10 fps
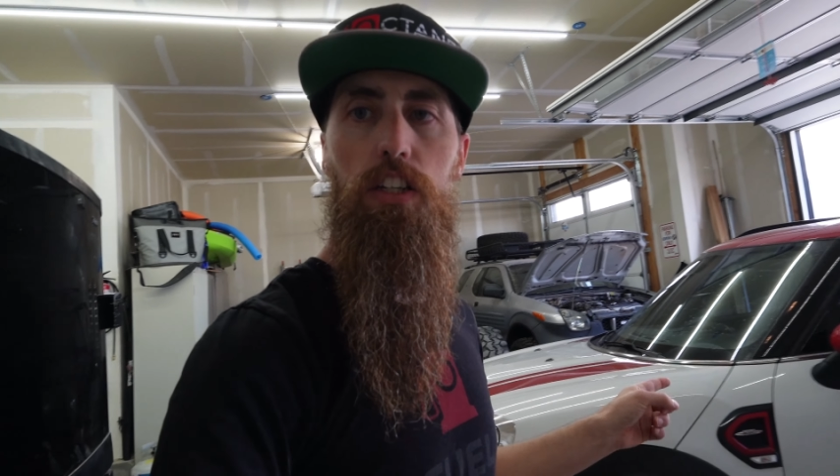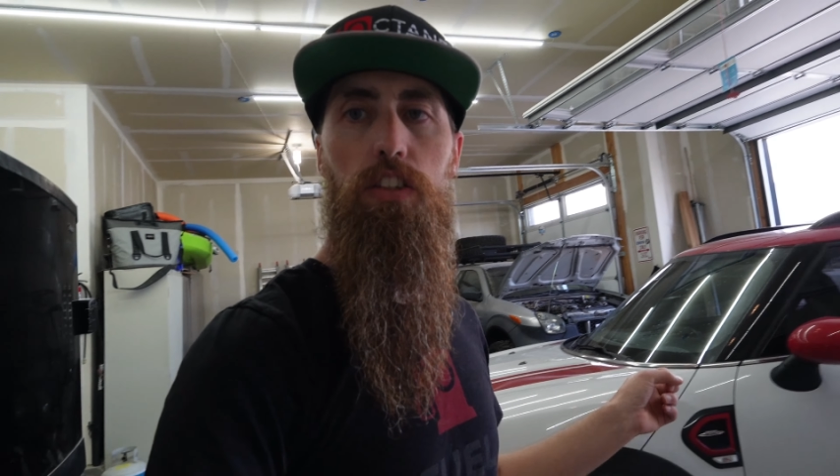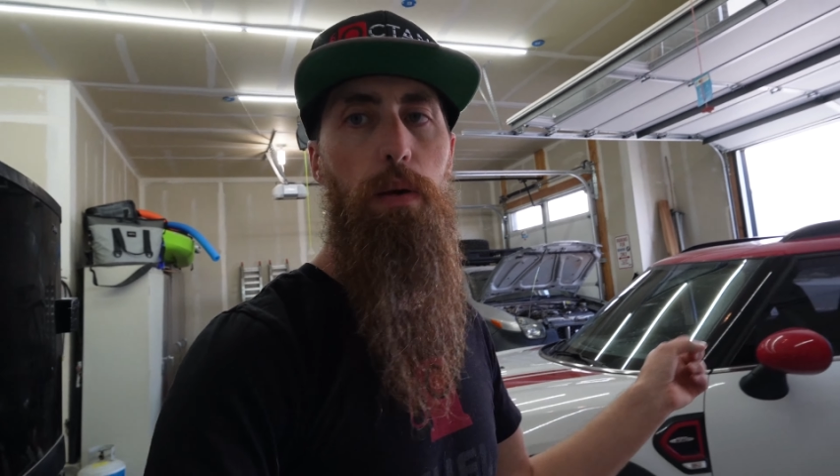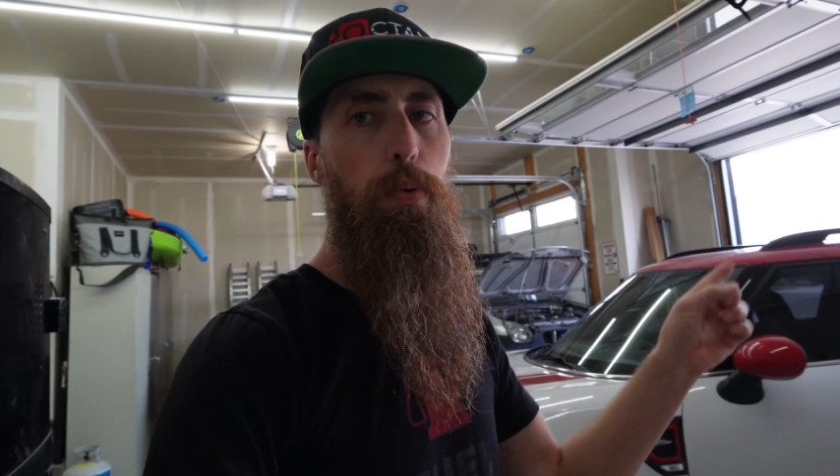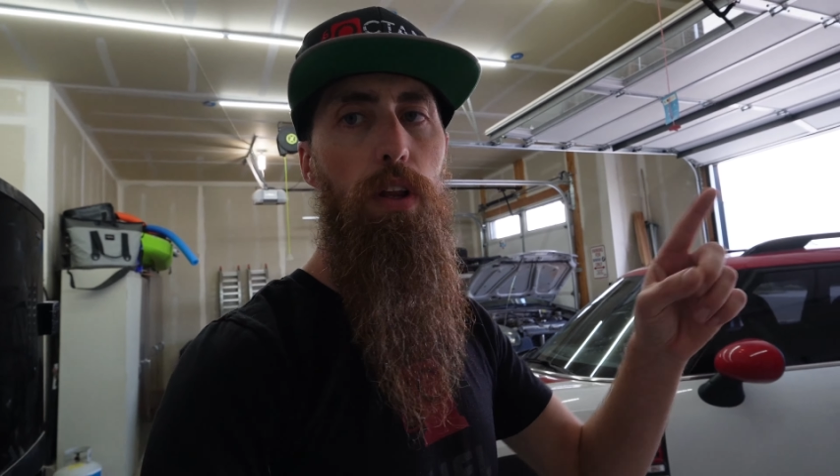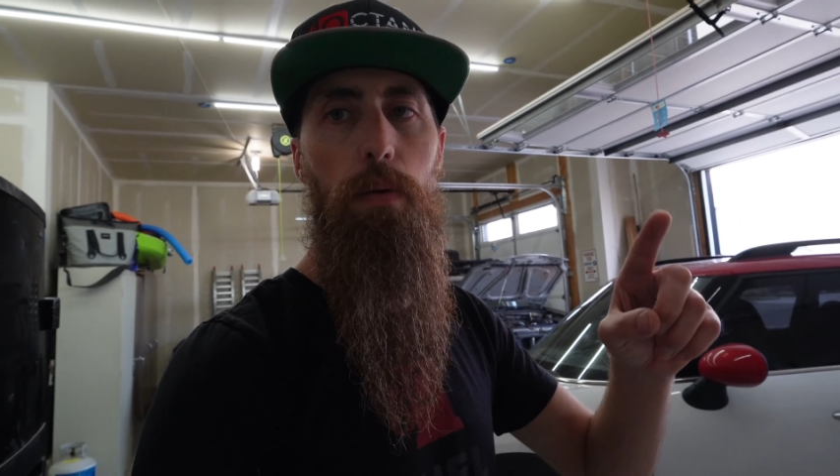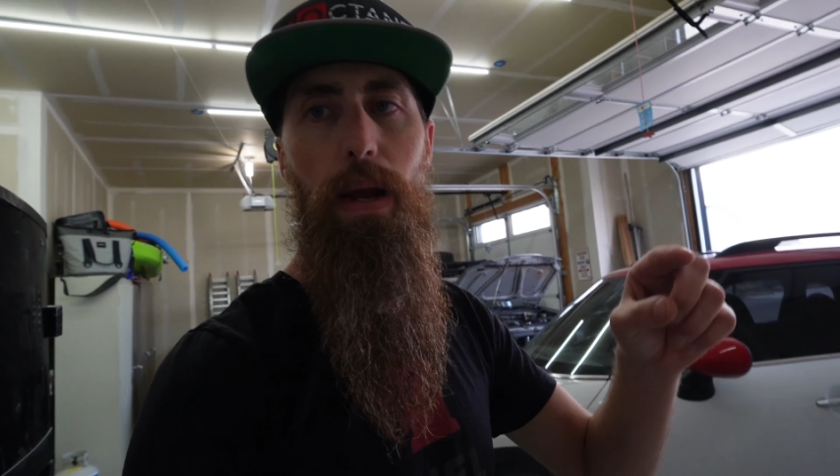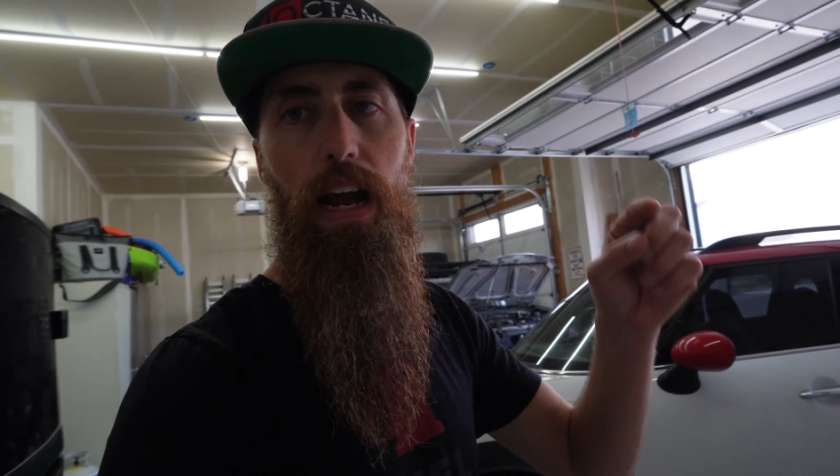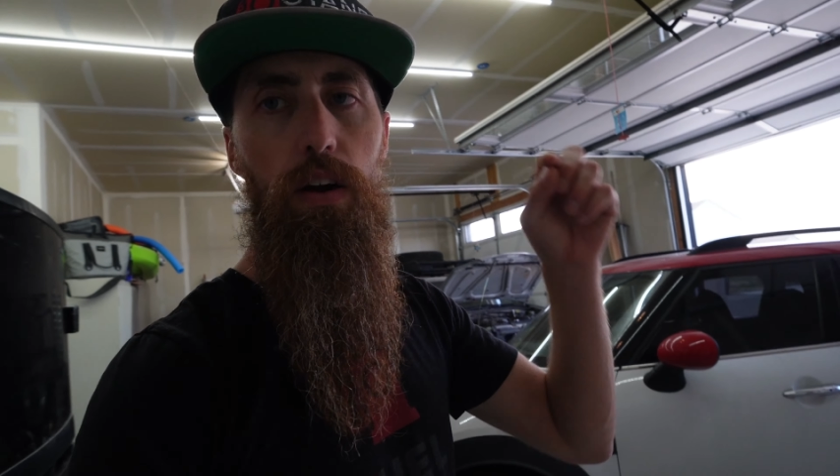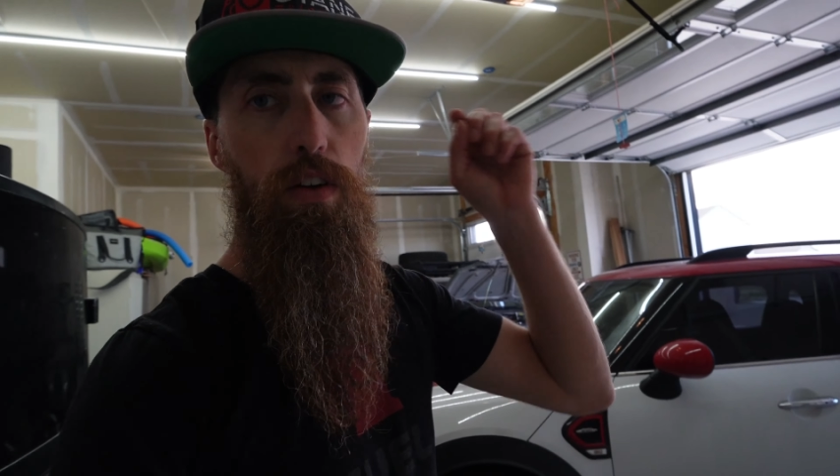Then I pulled them
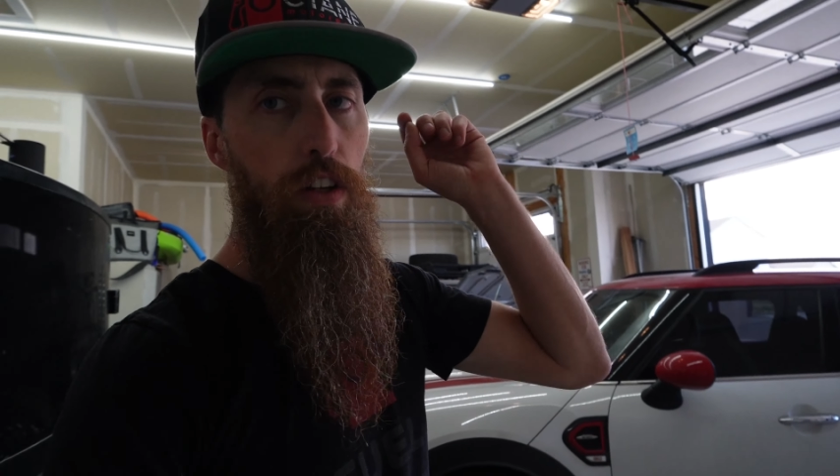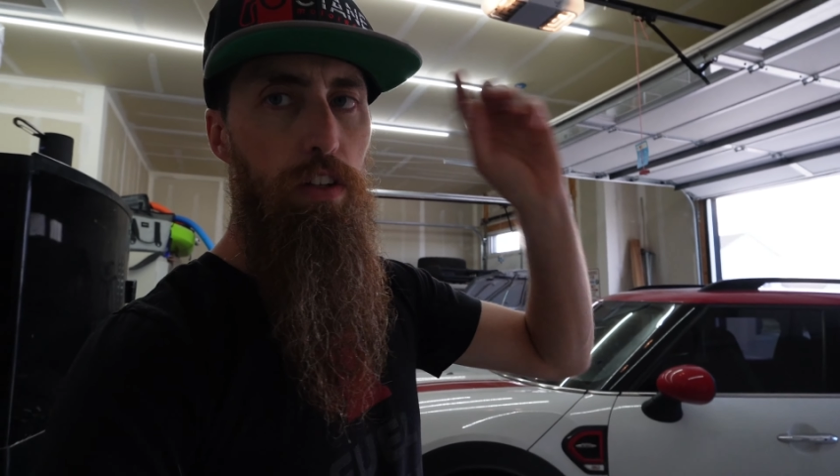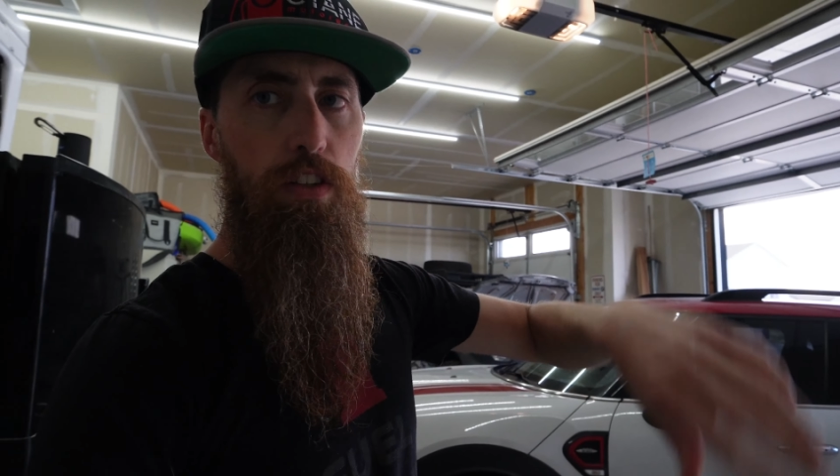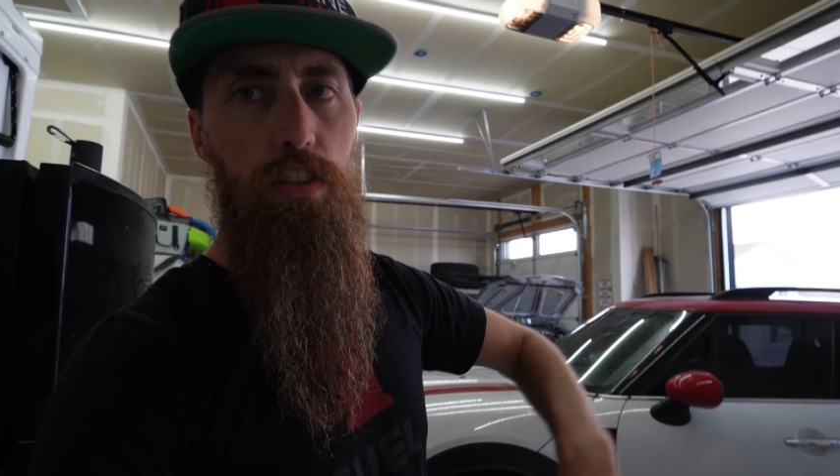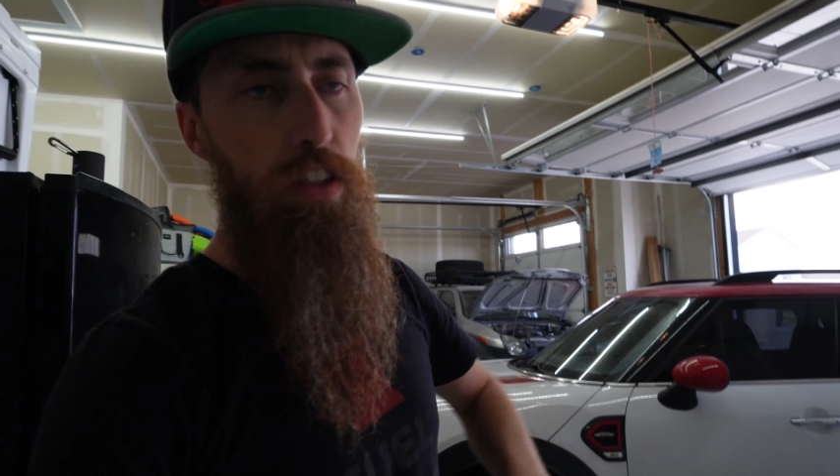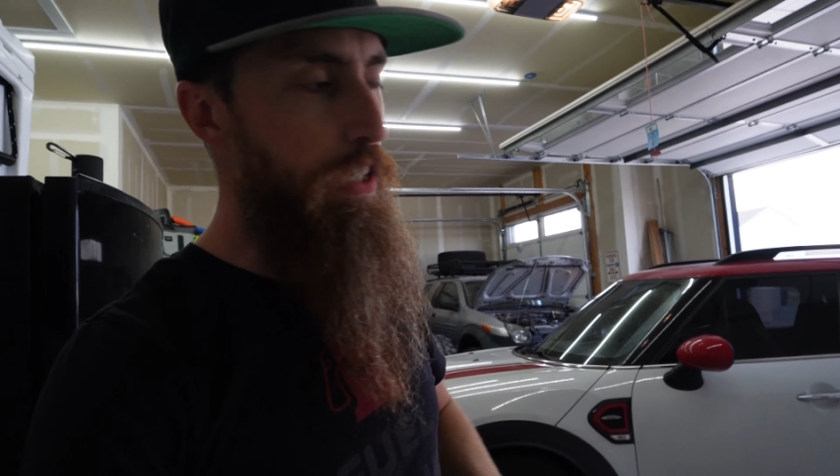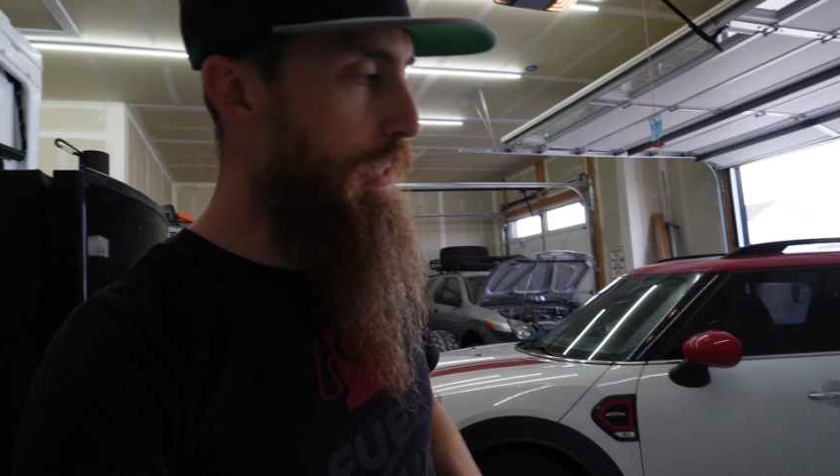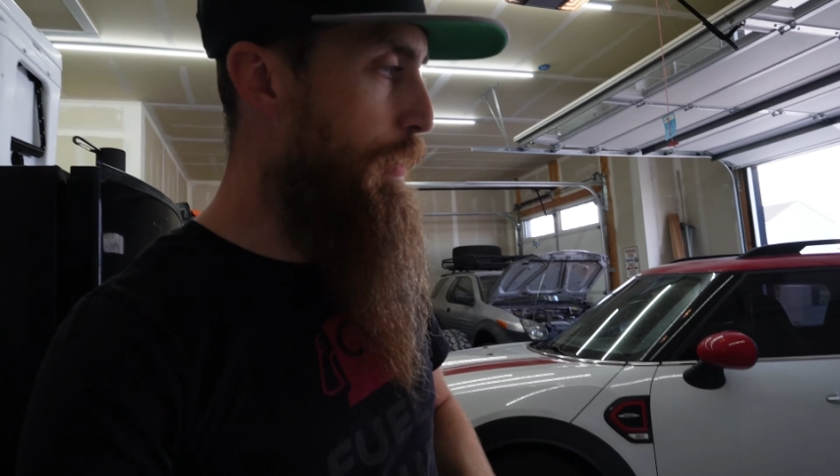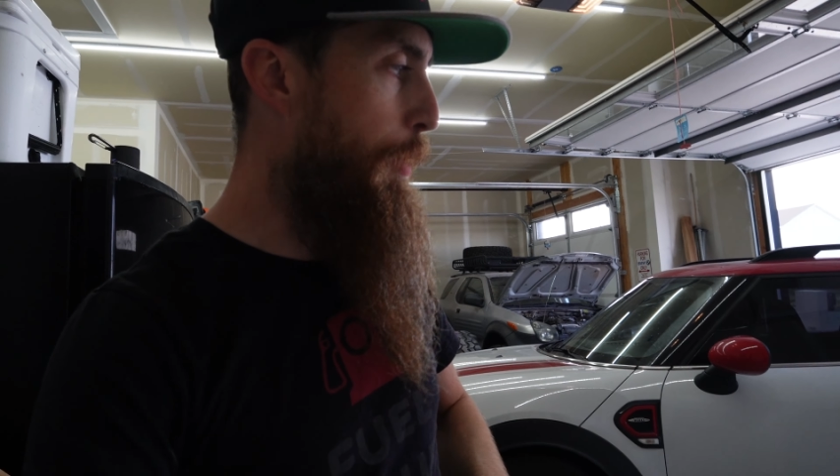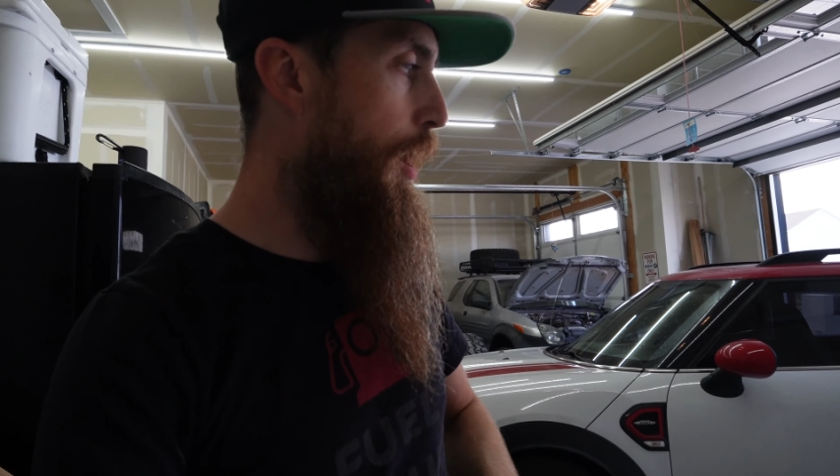out,
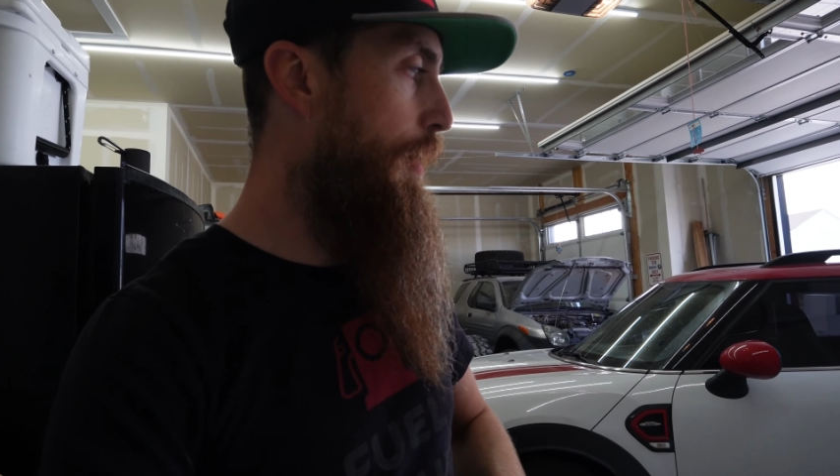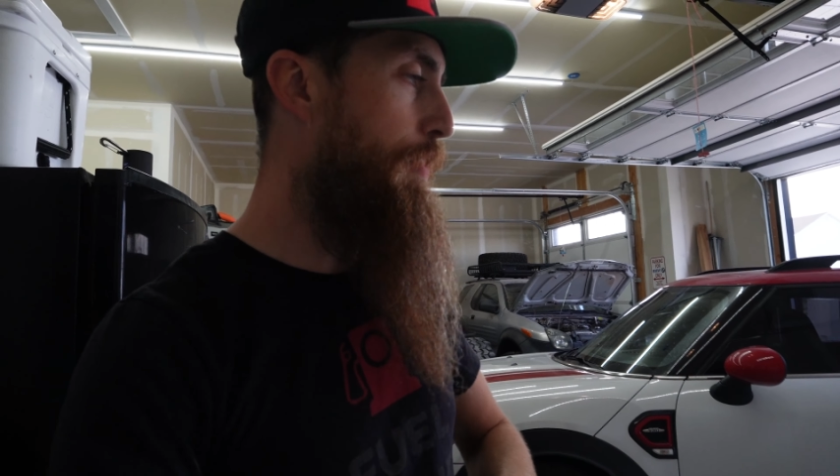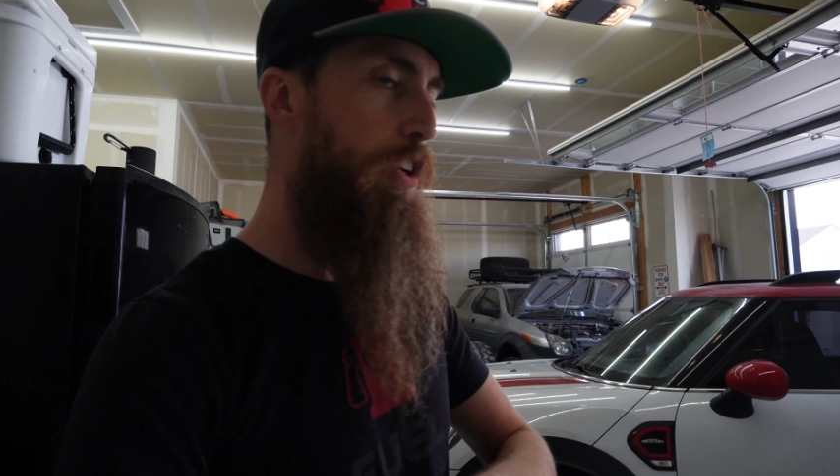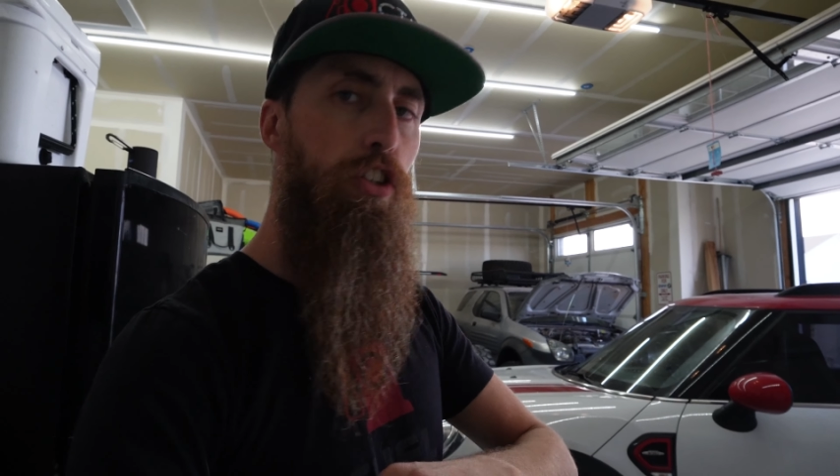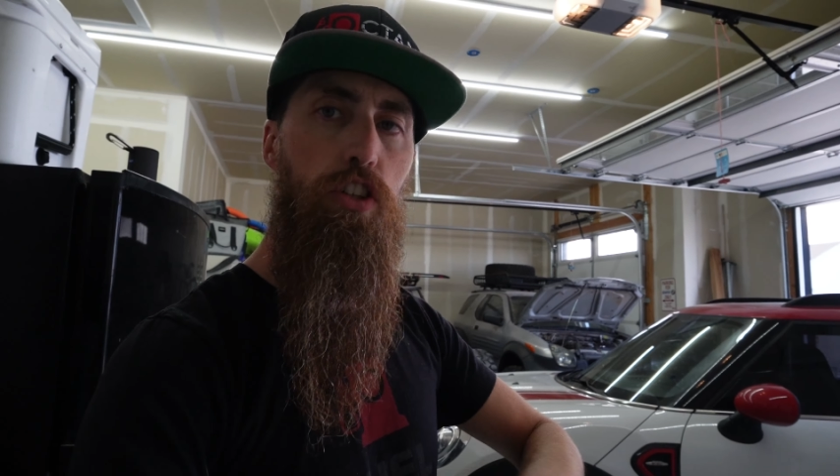cleaned them off,